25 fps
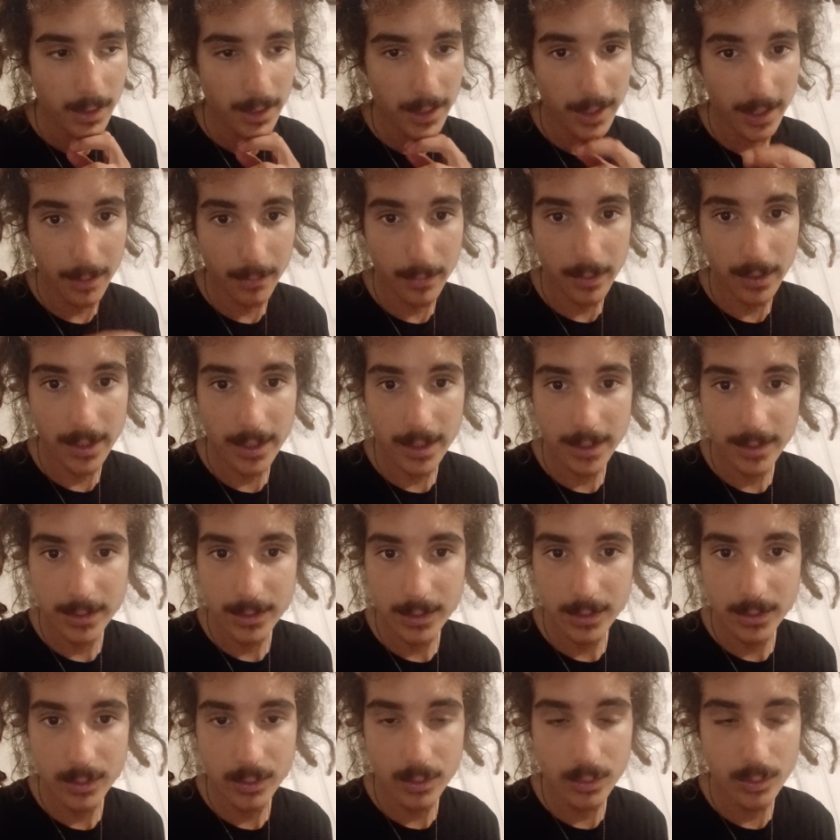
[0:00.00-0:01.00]
it
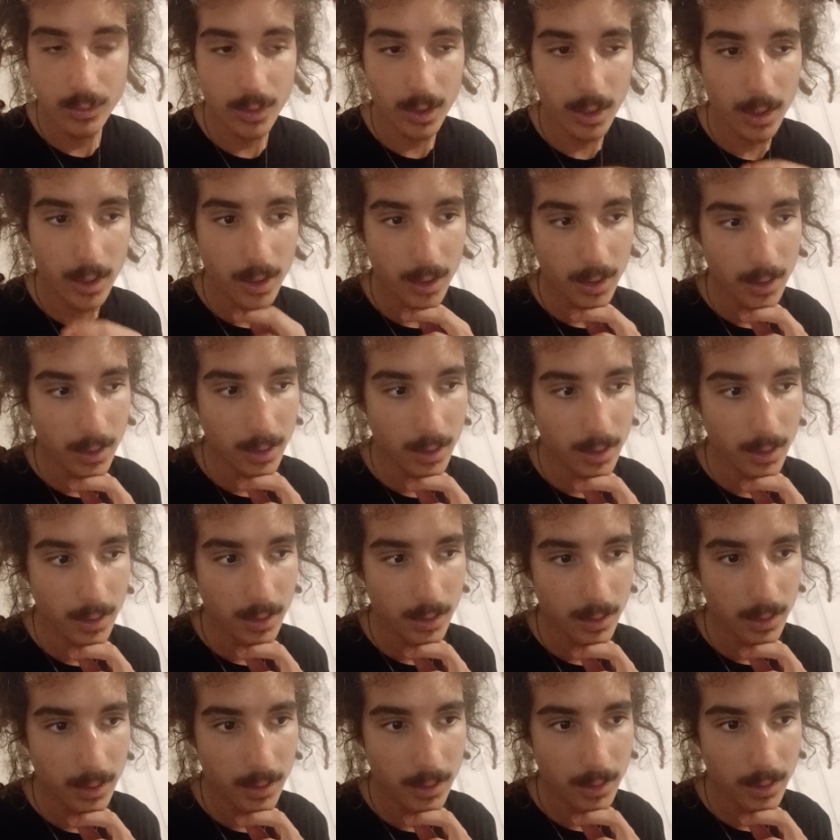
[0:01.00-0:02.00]
begins to
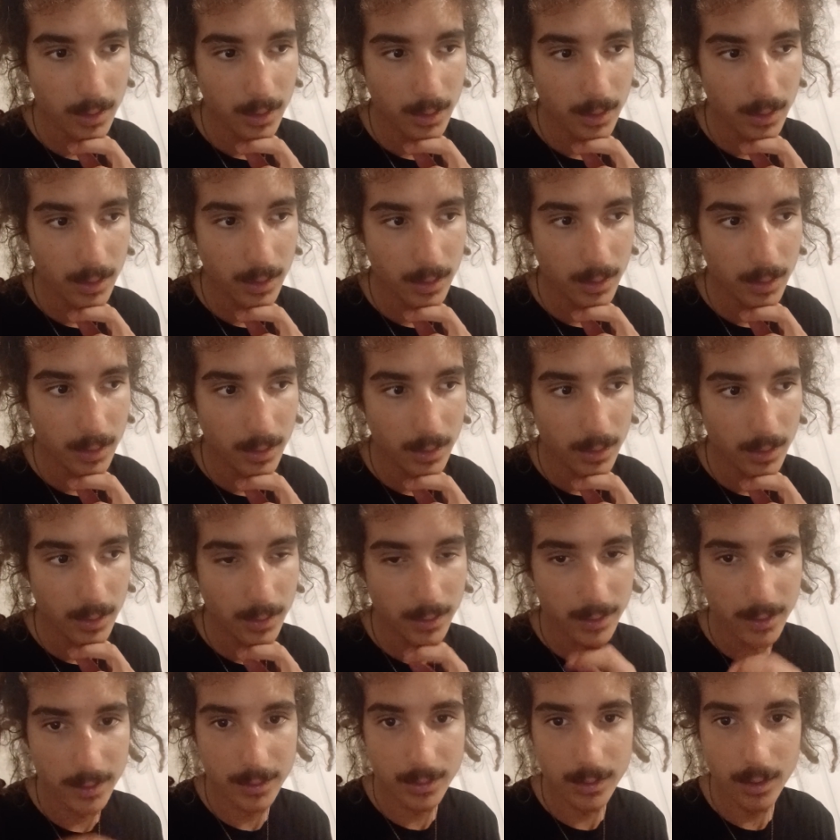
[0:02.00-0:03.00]
uh,
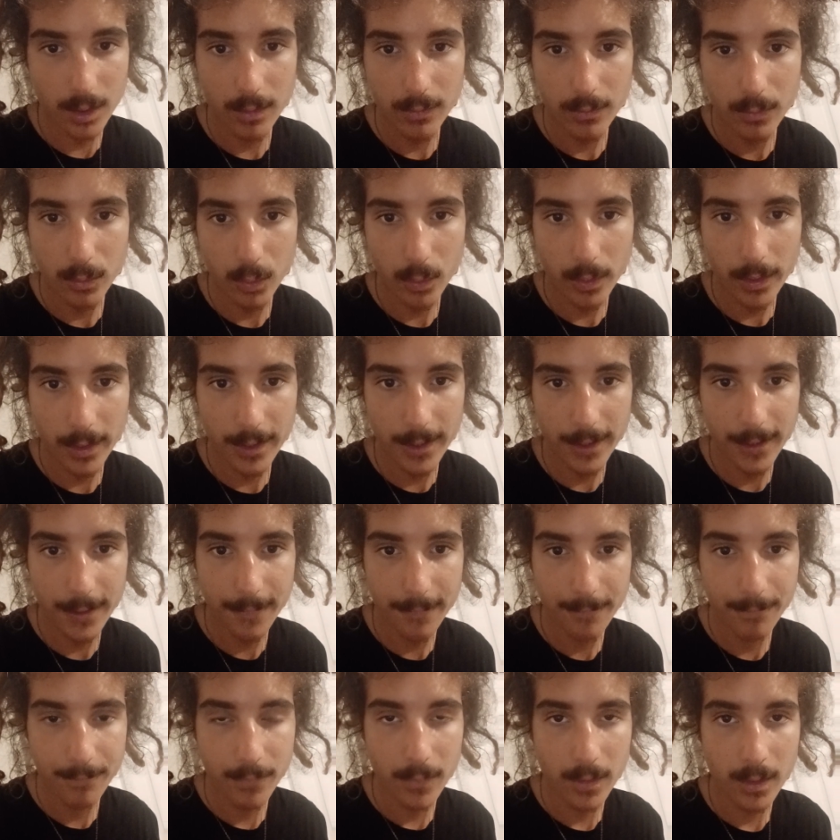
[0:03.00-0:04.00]
dissolve away,
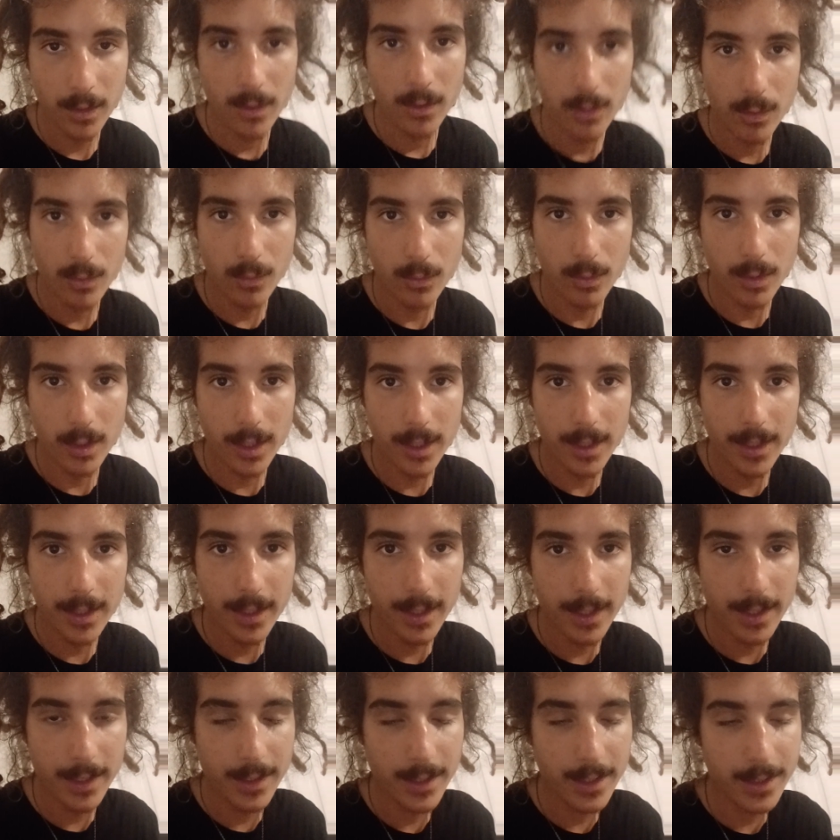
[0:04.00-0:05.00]

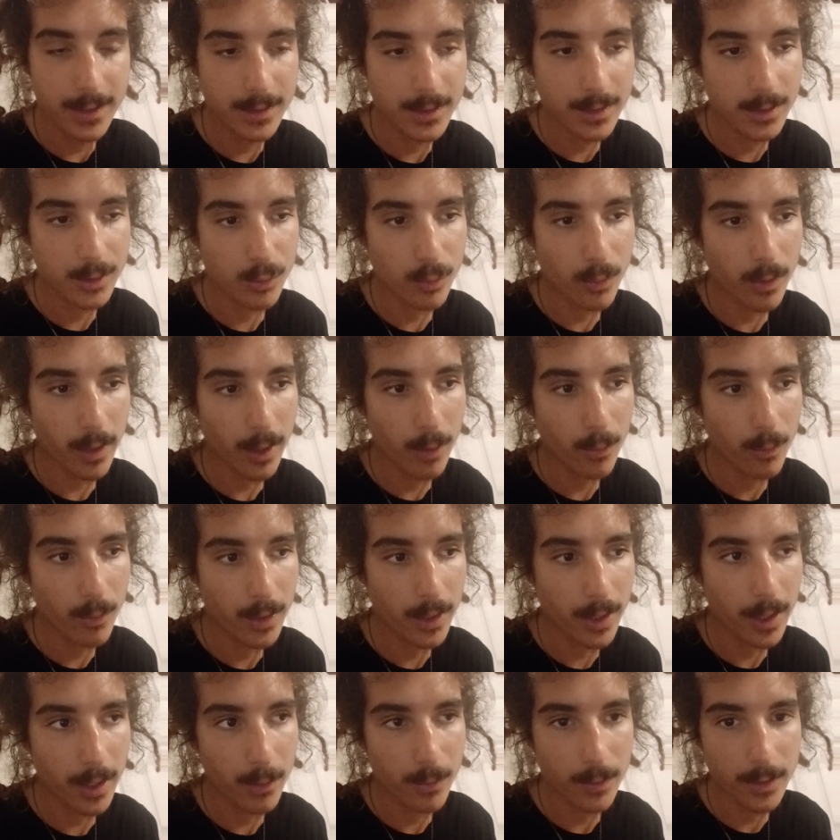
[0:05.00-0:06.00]
right? And this is why we're
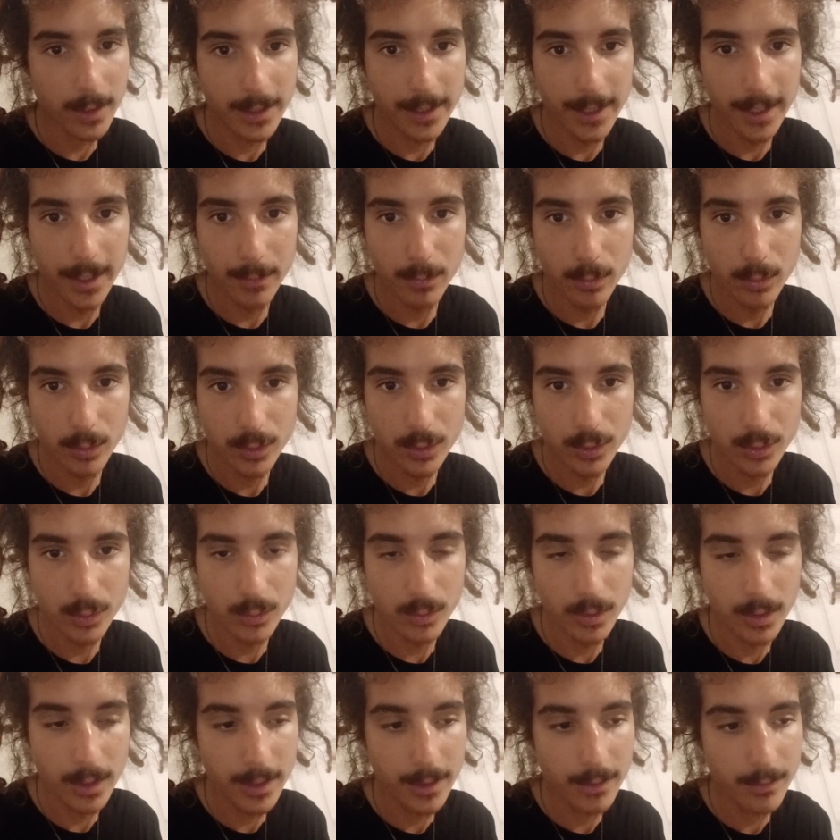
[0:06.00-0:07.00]
not really able
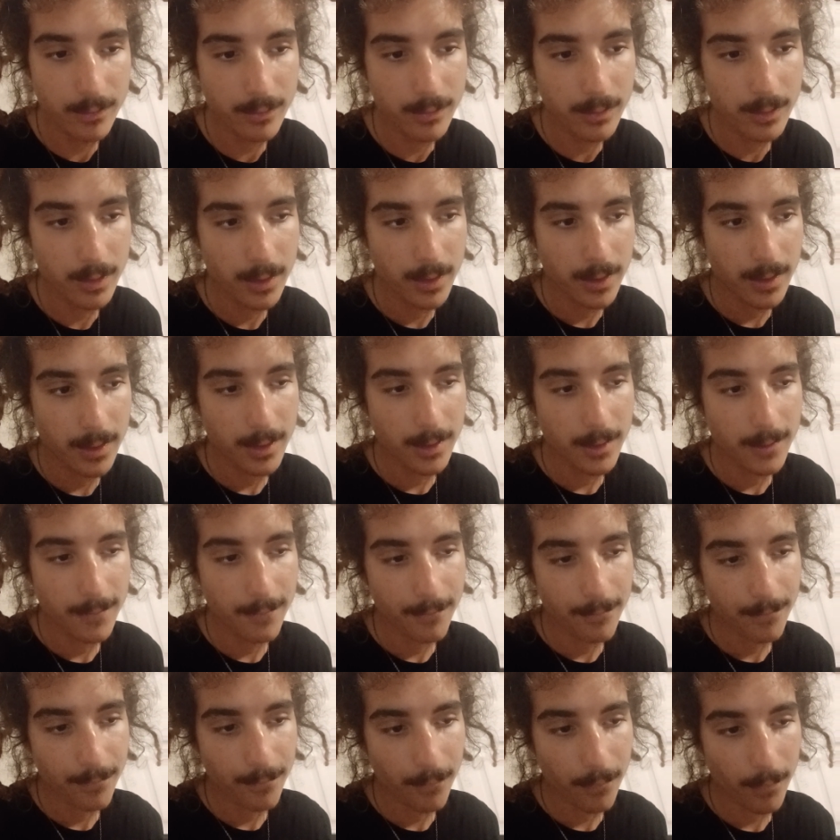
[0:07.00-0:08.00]
to live
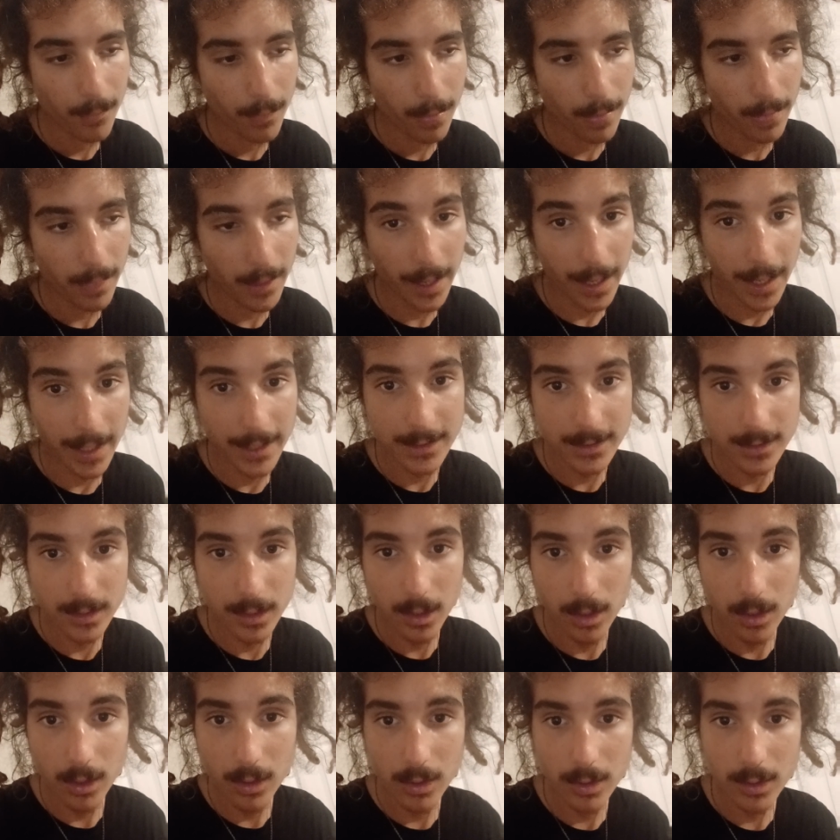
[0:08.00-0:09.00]
as
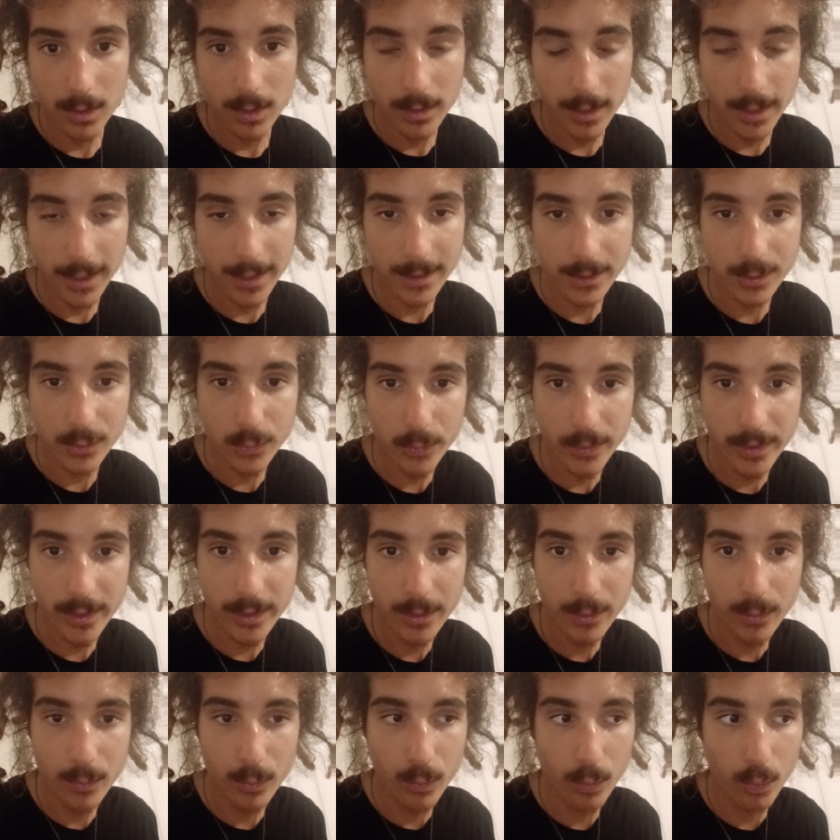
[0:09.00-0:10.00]
long as
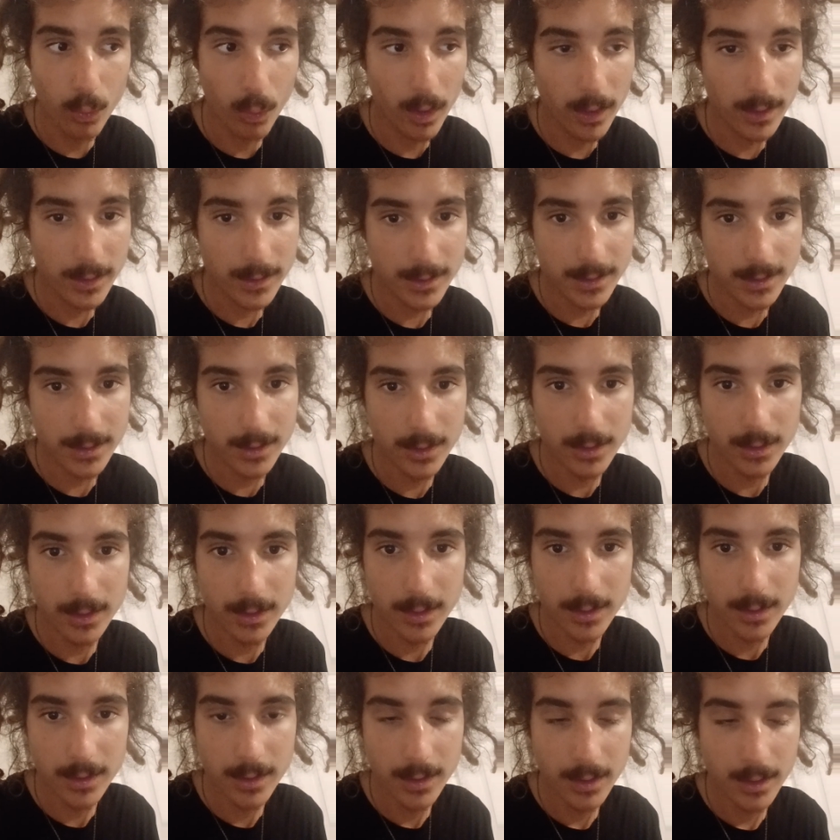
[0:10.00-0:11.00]
we once
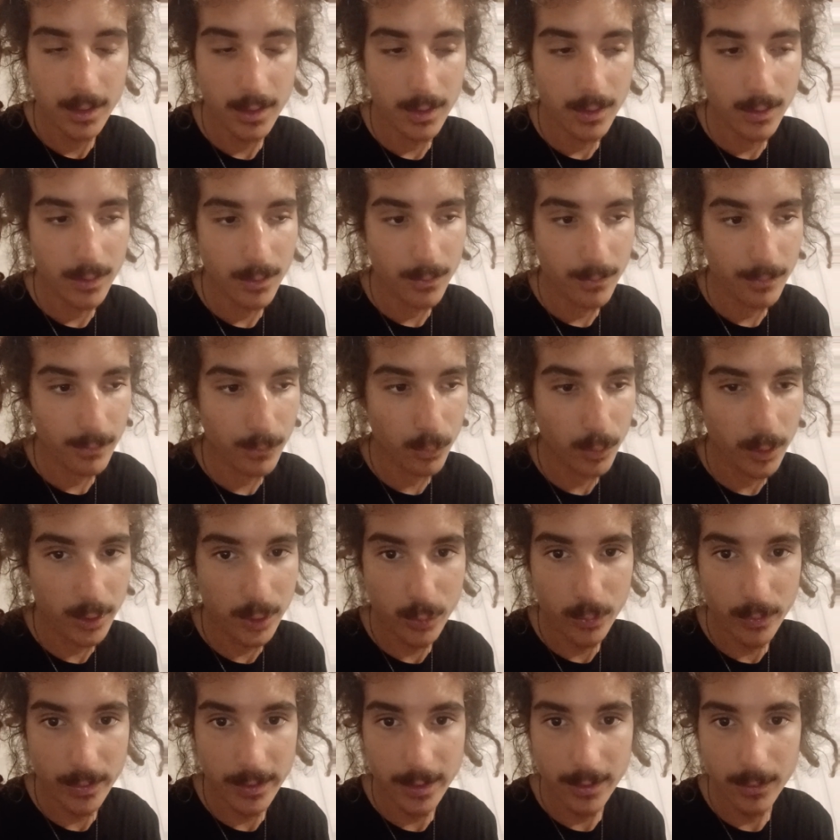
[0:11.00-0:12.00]
could,
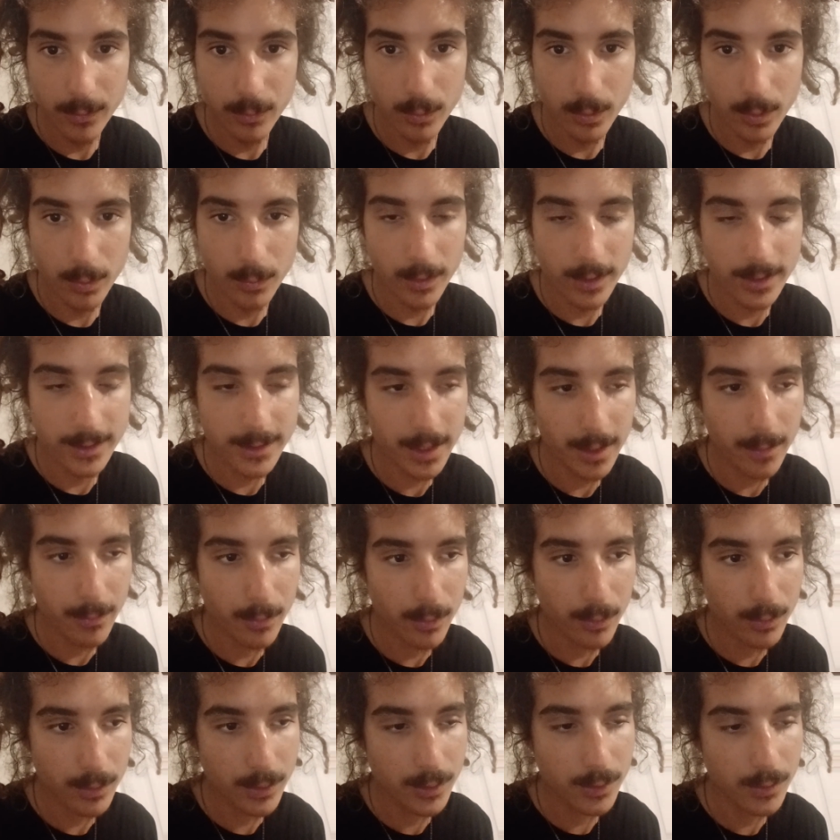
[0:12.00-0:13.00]
which we were once
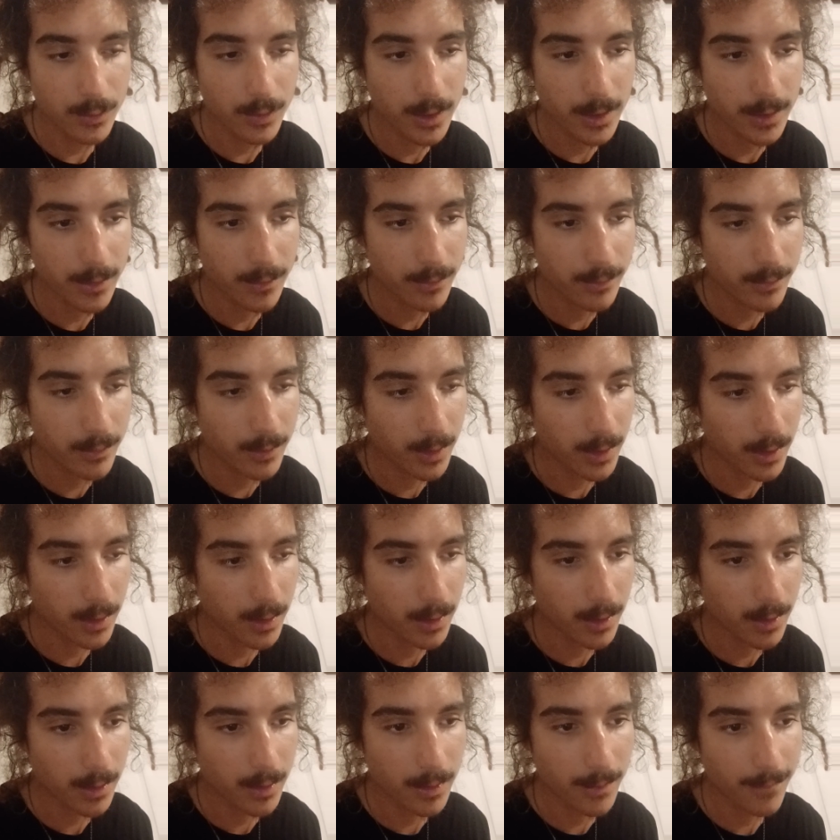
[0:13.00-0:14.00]
able to live
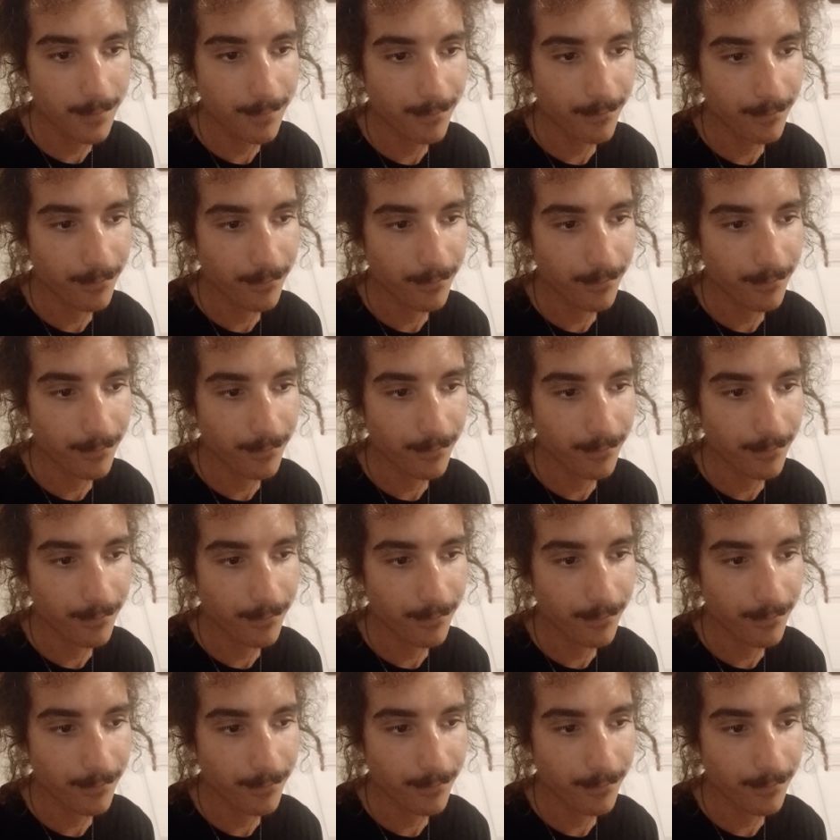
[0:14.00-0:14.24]
uh,